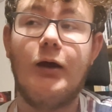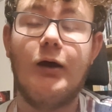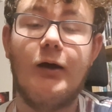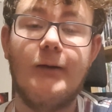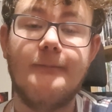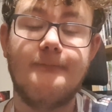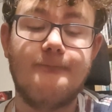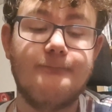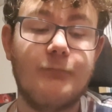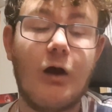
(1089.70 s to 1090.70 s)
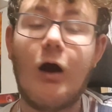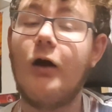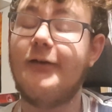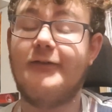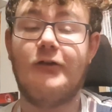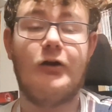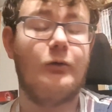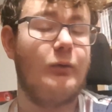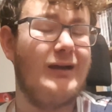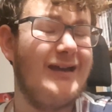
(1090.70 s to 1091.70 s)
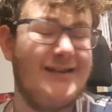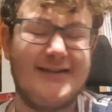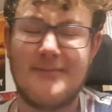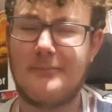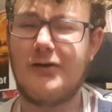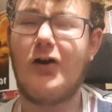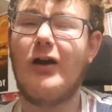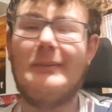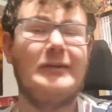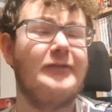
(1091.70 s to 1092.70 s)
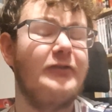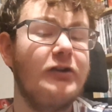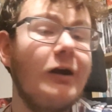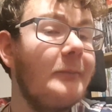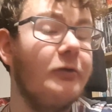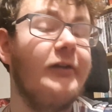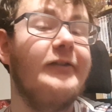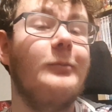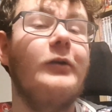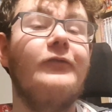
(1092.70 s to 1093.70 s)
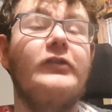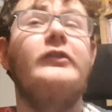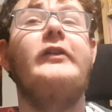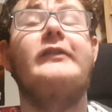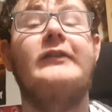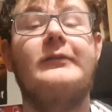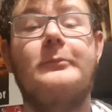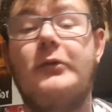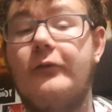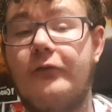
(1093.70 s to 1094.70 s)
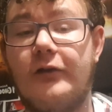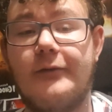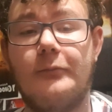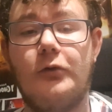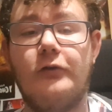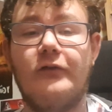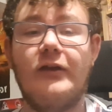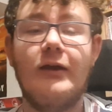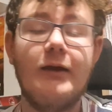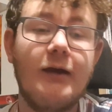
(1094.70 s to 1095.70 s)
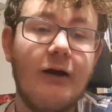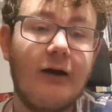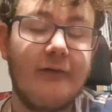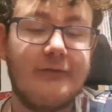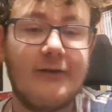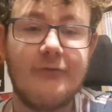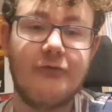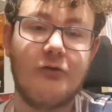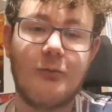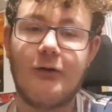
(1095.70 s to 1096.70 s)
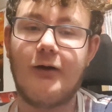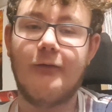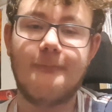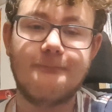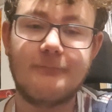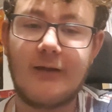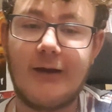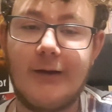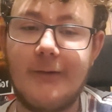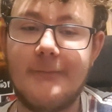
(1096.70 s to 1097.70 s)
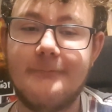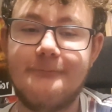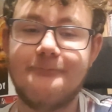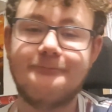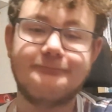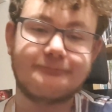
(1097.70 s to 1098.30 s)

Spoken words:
art style, it's sublime. It's phenomenal. It's one of the nicest, beautifulest movie I've seen for a while. And